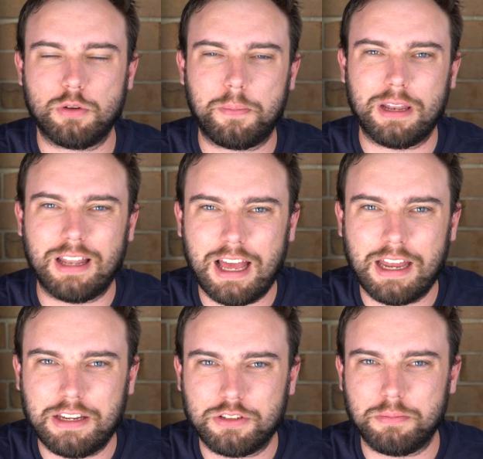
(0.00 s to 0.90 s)
or
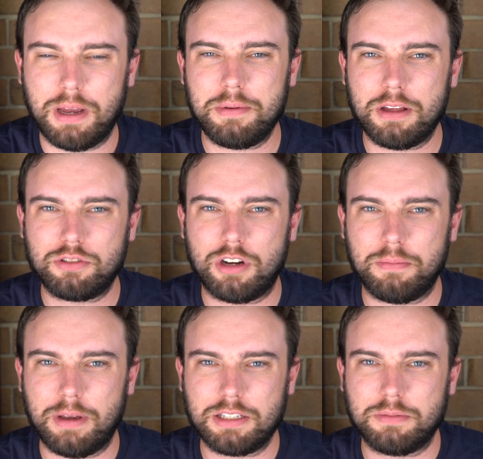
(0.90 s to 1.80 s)
Pilates, or maybe they were trying to
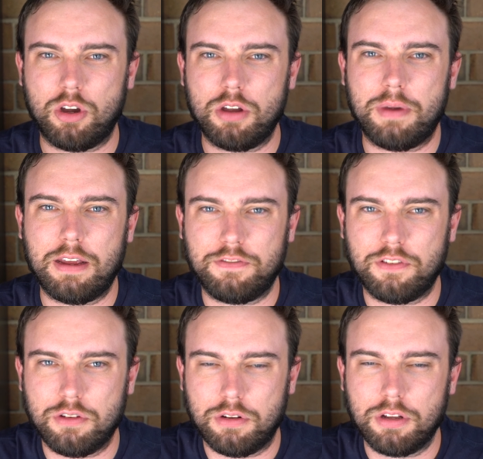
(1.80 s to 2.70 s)
make some homemade
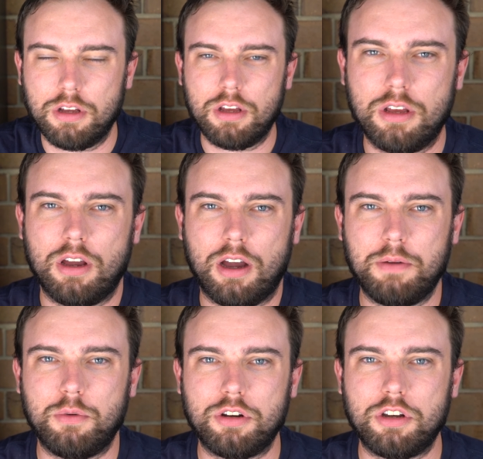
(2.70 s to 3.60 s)
food. I
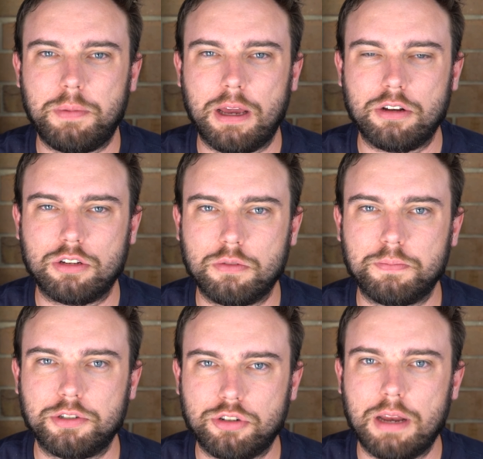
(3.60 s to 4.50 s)
wanted to be able to
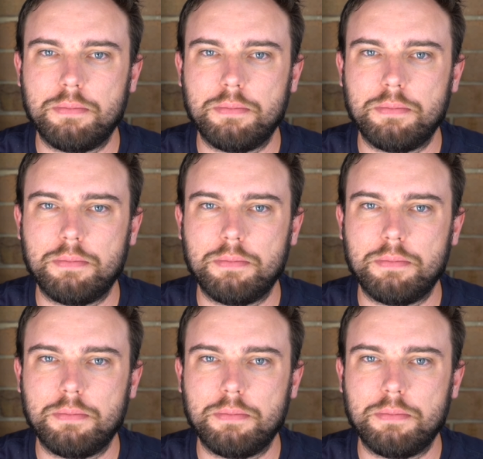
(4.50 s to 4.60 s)
portray